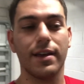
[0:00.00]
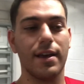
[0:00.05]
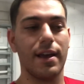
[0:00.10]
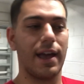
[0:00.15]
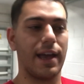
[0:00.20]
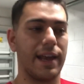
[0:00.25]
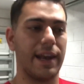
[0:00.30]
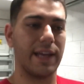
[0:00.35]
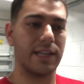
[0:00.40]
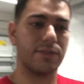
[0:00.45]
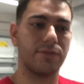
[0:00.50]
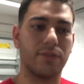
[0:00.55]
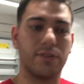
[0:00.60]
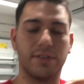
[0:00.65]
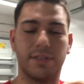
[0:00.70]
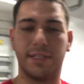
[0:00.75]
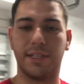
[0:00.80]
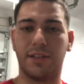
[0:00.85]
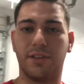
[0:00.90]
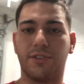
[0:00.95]
And as for the
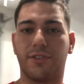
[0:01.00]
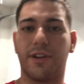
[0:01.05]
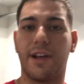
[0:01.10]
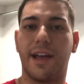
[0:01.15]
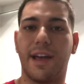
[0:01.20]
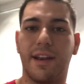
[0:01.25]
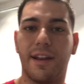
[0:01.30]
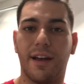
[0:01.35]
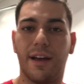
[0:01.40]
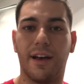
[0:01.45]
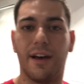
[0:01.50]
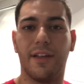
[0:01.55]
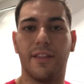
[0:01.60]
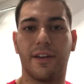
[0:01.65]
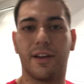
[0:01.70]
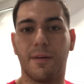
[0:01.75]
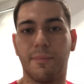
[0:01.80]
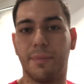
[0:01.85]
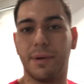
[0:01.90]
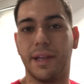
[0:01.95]
cylinder head, the
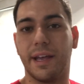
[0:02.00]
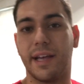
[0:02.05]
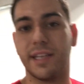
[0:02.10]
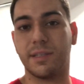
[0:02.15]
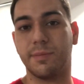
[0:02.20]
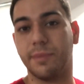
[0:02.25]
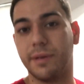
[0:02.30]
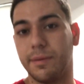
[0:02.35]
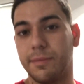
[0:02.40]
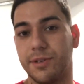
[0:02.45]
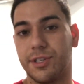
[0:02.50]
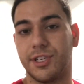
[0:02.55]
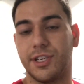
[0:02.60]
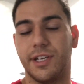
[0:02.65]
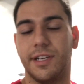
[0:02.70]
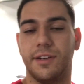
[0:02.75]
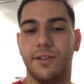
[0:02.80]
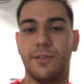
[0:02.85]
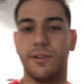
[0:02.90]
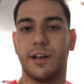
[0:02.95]
company SB
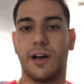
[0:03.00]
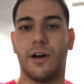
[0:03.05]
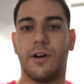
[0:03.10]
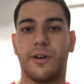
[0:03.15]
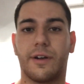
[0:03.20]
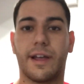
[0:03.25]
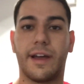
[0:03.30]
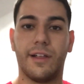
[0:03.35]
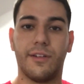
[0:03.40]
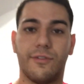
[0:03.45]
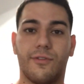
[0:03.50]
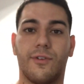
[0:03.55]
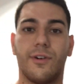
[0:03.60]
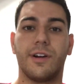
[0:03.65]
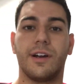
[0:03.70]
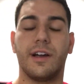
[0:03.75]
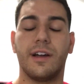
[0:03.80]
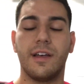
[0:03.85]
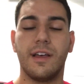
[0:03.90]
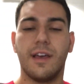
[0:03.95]
Machine out in
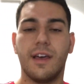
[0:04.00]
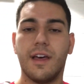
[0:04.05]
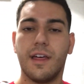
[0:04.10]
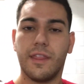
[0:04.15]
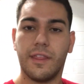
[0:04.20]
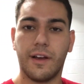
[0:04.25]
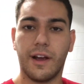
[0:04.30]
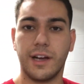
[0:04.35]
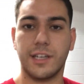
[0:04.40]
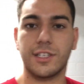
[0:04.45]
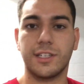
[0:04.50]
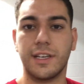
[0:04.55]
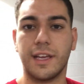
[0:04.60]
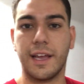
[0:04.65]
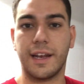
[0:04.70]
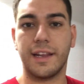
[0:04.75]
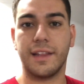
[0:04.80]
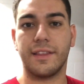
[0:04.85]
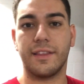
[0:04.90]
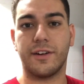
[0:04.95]
California, they're actually
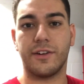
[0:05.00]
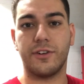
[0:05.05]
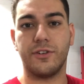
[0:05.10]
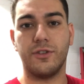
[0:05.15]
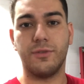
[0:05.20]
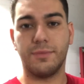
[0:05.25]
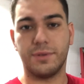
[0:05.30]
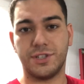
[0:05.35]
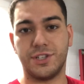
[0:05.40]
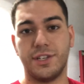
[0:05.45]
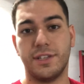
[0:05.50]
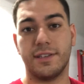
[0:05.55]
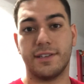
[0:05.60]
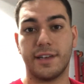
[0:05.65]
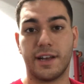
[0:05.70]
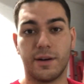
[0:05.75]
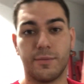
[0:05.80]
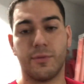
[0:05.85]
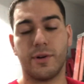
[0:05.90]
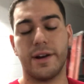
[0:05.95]
getting their new machine
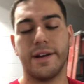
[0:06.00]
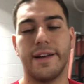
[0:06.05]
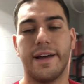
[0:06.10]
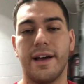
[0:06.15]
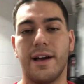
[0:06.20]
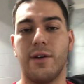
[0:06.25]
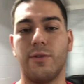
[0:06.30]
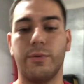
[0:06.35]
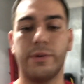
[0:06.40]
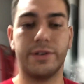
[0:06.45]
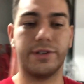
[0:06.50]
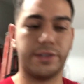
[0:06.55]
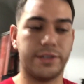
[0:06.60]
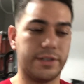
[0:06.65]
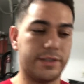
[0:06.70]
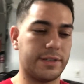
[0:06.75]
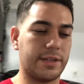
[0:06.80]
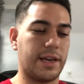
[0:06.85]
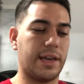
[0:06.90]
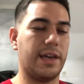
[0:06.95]
set up right now, which
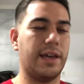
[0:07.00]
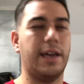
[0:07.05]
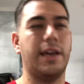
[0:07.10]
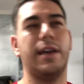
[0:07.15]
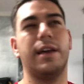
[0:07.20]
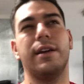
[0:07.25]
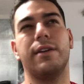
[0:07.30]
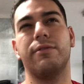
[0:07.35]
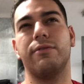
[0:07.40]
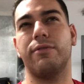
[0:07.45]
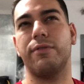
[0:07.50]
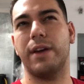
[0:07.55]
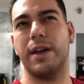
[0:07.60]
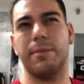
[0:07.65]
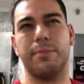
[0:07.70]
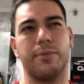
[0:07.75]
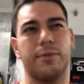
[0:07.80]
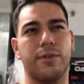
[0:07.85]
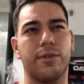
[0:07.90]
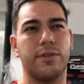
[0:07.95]
is a
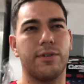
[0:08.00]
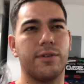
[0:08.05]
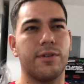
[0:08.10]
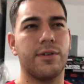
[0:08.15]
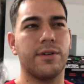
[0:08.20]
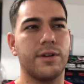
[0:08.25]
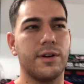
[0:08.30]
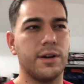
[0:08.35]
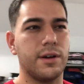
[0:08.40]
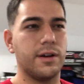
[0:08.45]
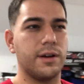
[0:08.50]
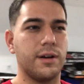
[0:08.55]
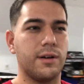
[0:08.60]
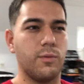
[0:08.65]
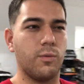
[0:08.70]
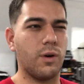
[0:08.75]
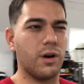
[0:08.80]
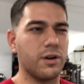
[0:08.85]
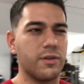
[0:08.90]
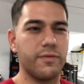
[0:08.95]

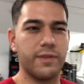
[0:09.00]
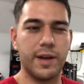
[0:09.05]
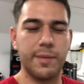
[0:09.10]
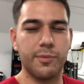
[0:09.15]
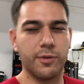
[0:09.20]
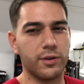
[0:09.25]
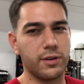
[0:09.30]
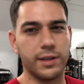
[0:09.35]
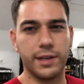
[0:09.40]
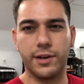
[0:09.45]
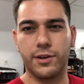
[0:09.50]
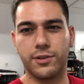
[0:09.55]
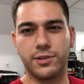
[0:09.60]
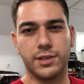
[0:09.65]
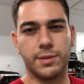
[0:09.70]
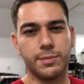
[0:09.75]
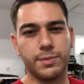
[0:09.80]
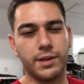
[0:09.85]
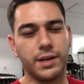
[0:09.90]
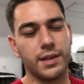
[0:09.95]
water vapor cleaner or
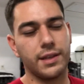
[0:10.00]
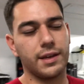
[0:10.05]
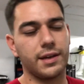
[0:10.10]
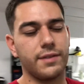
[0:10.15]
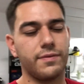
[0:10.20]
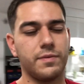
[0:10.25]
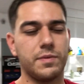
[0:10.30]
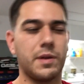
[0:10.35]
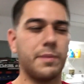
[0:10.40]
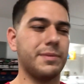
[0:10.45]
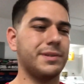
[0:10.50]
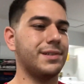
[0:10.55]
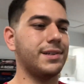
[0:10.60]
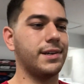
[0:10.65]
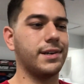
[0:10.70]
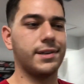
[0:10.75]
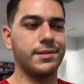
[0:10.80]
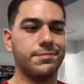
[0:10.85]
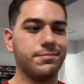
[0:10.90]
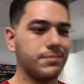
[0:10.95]
something like that, if I'm not
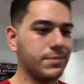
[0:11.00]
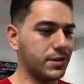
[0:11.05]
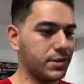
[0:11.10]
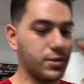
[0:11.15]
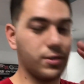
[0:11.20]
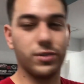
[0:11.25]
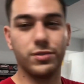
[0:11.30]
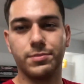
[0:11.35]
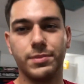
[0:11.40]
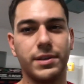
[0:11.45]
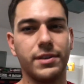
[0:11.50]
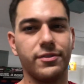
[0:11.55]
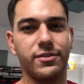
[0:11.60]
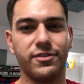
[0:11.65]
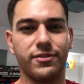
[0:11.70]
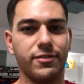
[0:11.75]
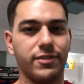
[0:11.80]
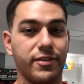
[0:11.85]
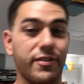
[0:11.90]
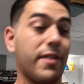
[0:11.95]
mistaken. Excuse me
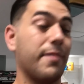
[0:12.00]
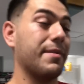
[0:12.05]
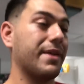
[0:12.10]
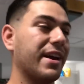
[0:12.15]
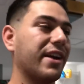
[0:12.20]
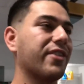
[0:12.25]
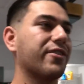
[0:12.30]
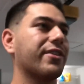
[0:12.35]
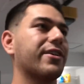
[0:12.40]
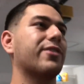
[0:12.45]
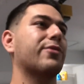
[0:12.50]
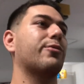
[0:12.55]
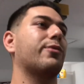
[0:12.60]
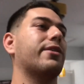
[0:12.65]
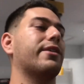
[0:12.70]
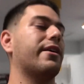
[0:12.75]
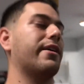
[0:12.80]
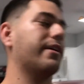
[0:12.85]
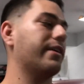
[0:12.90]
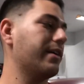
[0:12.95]
if I'm ignorant or
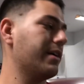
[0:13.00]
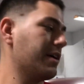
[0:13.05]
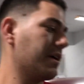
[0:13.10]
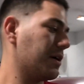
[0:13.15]
whatnot.